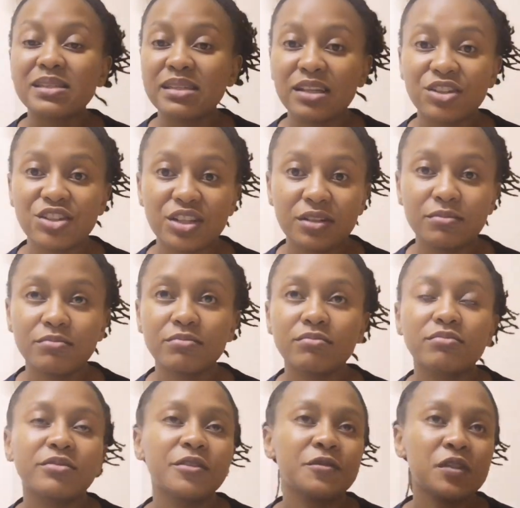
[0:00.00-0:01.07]
section.
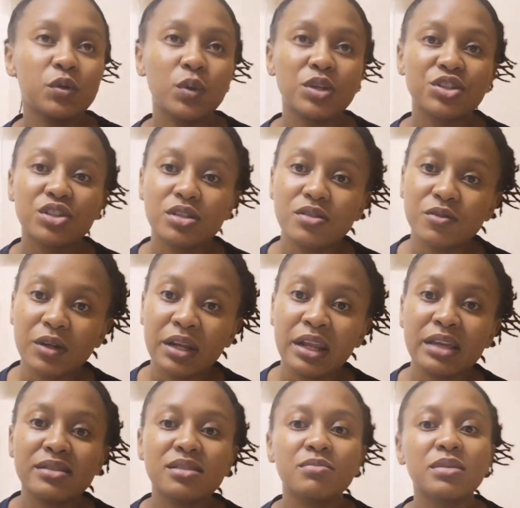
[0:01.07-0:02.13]
50 questions for
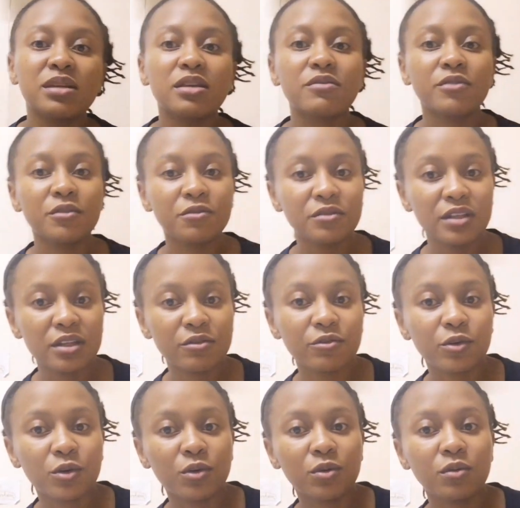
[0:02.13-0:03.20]
anatomy, 50
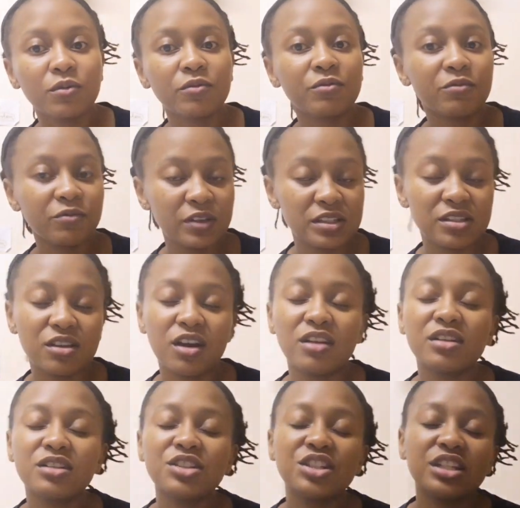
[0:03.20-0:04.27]
for
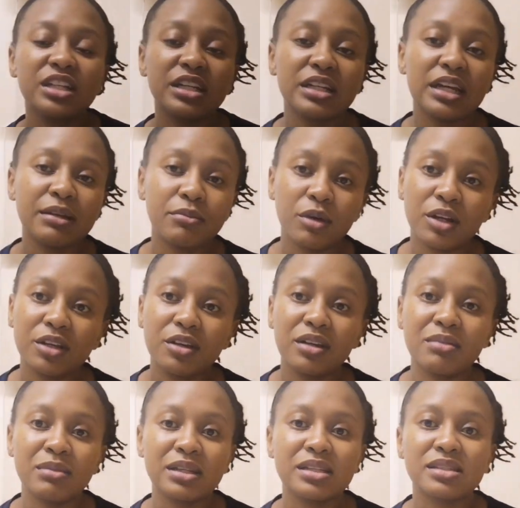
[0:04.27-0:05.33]
physiology and
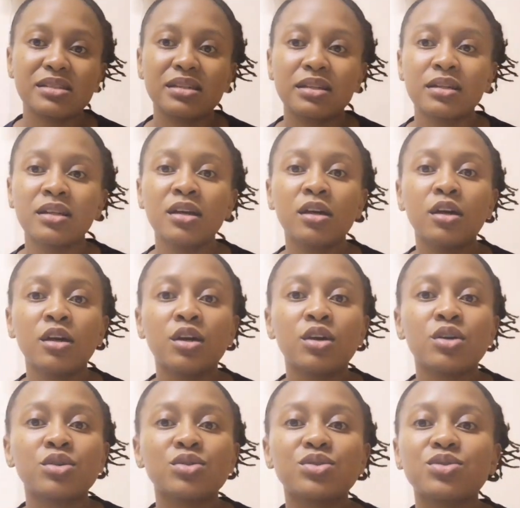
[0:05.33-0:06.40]
molecular medicine.
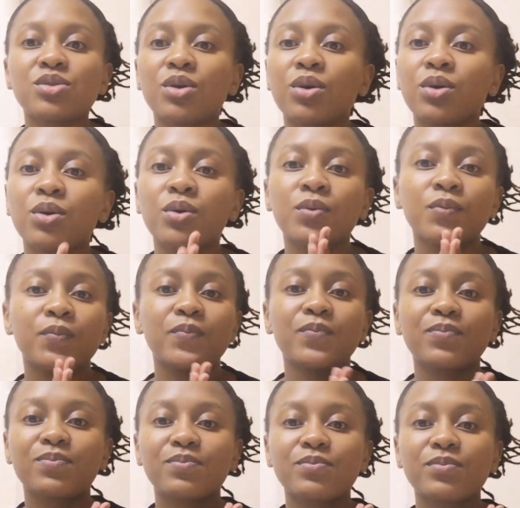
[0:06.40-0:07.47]
So,
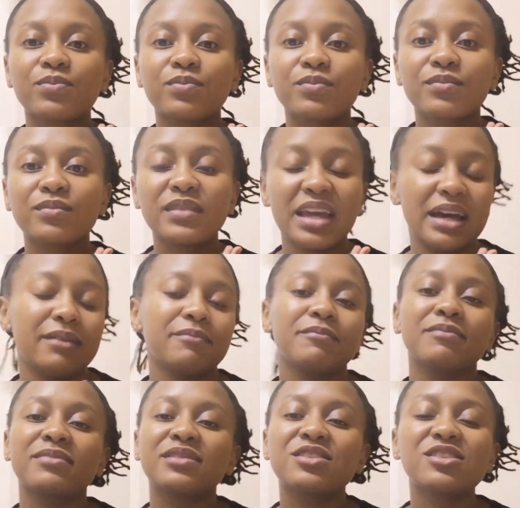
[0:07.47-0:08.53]
yeah,
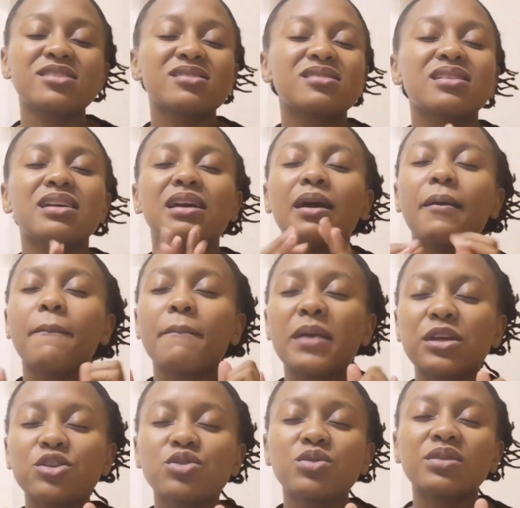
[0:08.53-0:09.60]
just
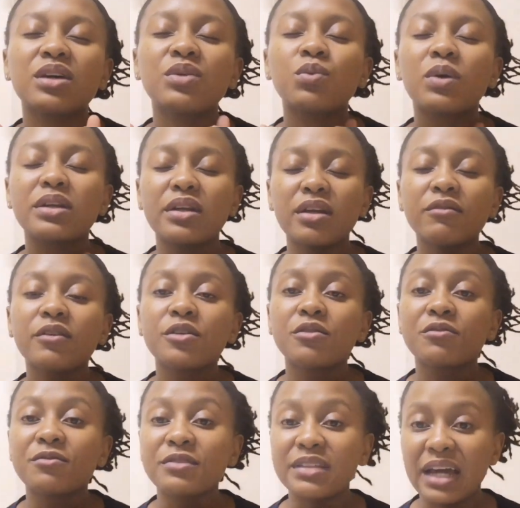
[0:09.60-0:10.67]
make sure that whatever
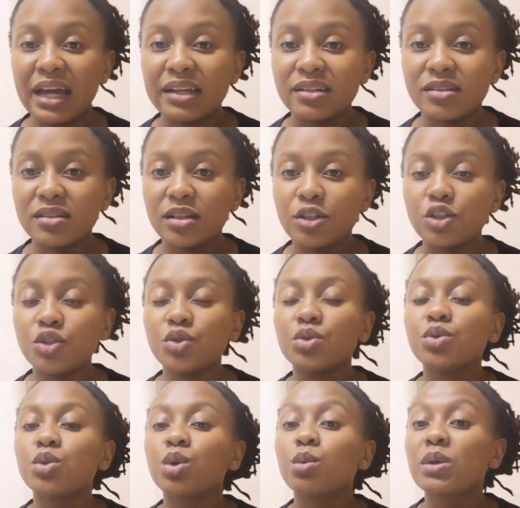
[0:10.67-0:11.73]
you've done,
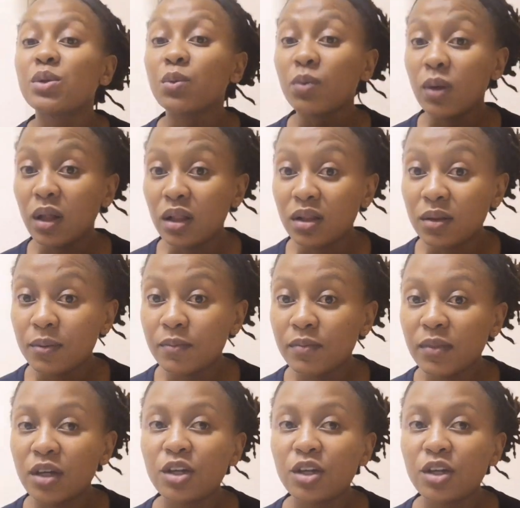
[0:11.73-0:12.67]
you know it well.